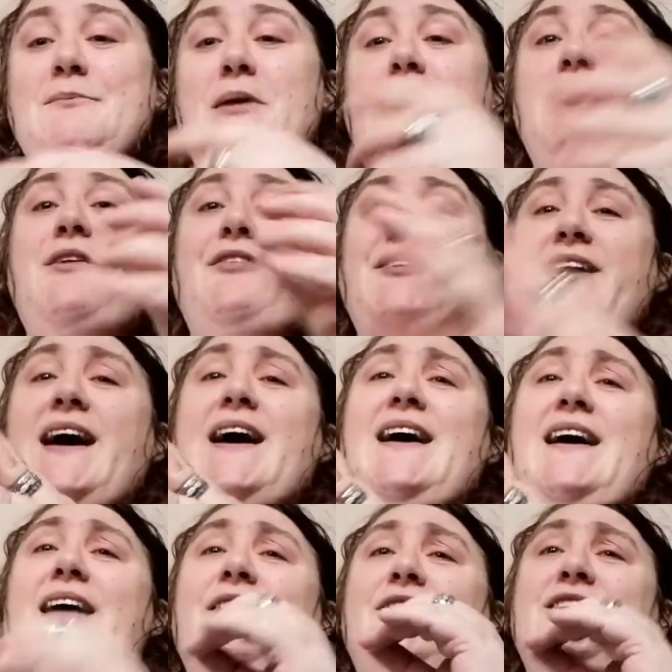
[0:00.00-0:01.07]
But anyway, for
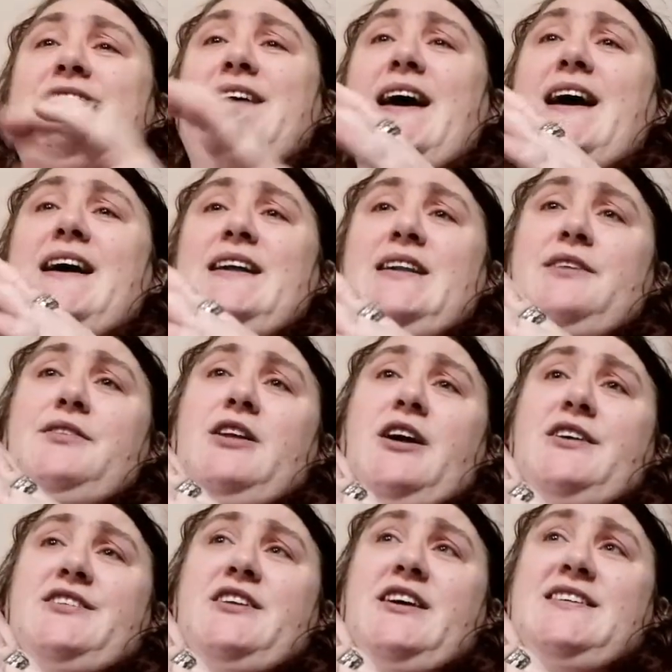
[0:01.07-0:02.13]
now, I'm gonna say love you
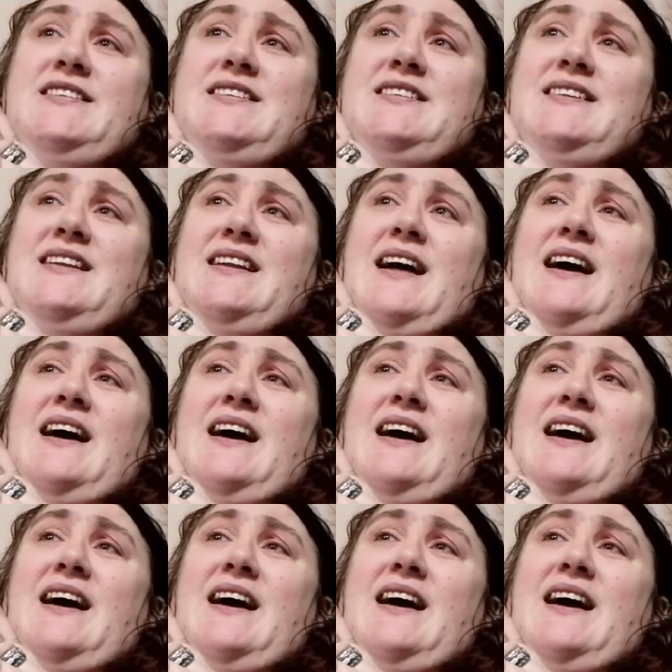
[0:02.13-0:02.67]
lots,